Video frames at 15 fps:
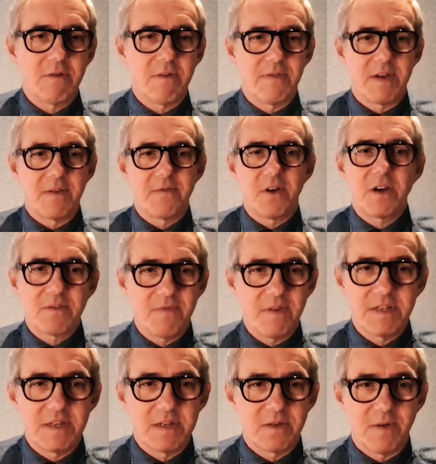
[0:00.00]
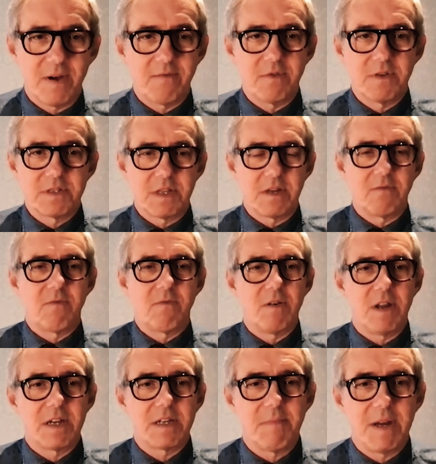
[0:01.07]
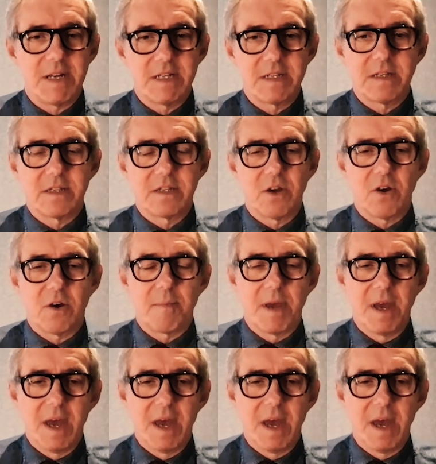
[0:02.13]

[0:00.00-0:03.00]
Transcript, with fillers: of their first visit to Everest that a Rolex made it to the top.